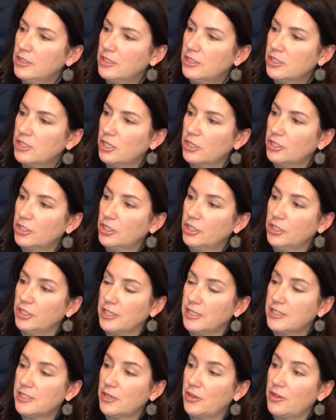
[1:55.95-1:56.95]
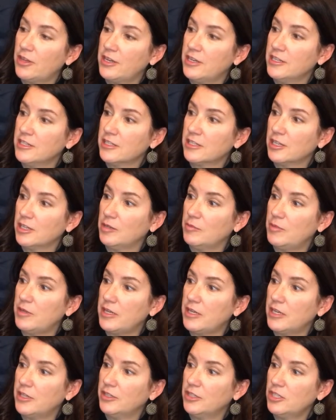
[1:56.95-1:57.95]
start turning. So then it's going to
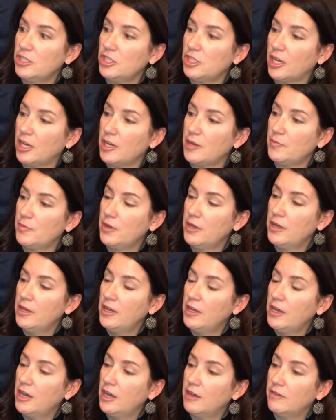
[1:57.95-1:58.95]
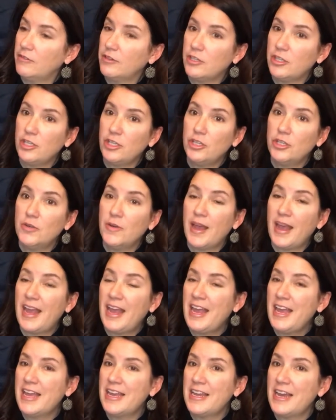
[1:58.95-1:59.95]
be in the shape of a U,
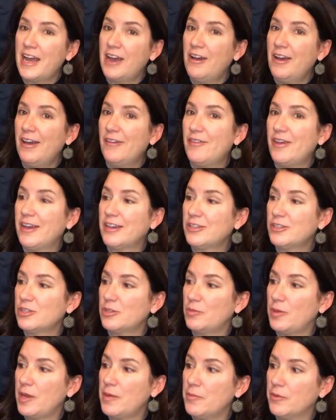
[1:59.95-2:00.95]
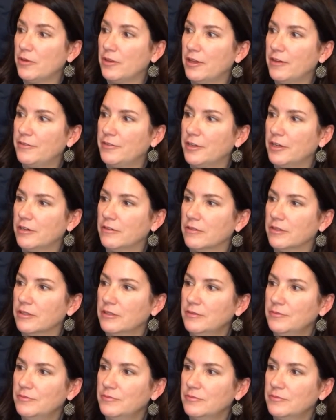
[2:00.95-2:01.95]
and I'll have extra paper left
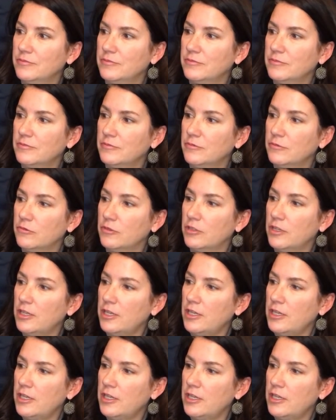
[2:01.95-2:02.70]
over for the